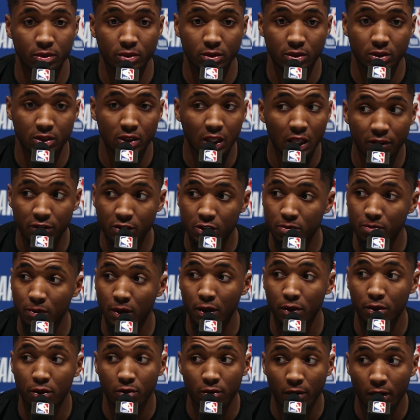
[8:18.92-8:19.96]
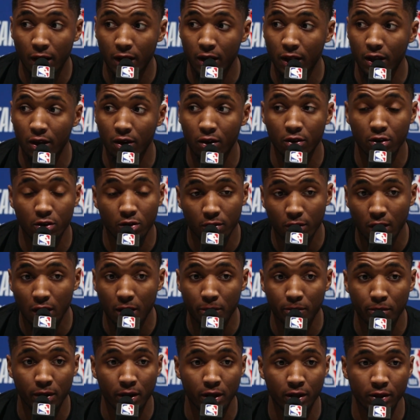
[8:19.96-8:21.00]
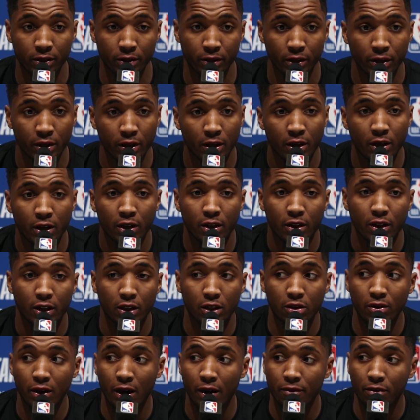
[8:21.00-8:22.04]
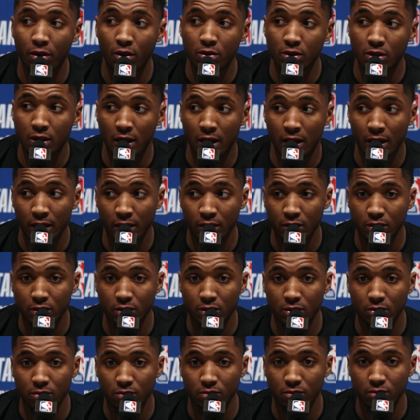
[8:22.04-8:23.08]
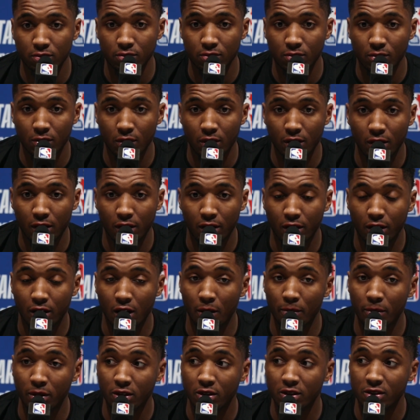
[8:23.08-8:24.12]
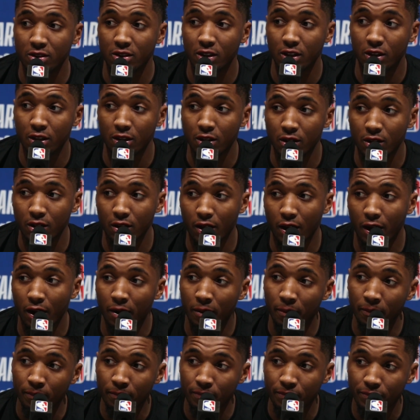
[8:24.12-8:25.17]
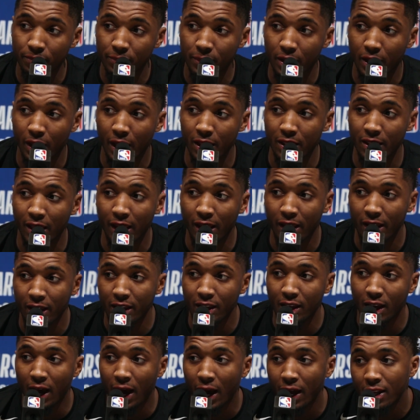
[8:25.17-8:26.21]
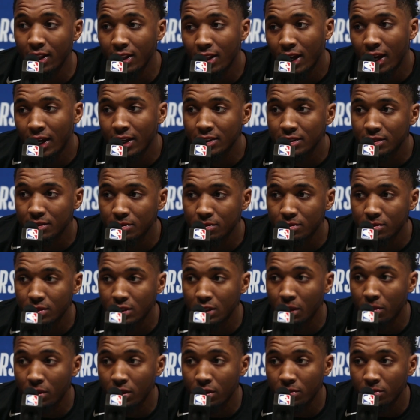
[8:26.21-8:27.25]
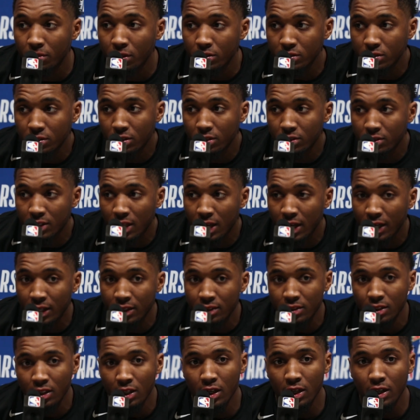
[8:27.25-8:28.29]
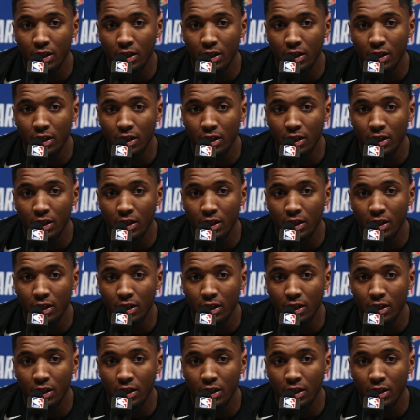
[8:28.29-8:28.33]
Steve Smith, Grant Hill, Caron Butler. Like, you have those guys coming to see him, and he idolized most of those guys.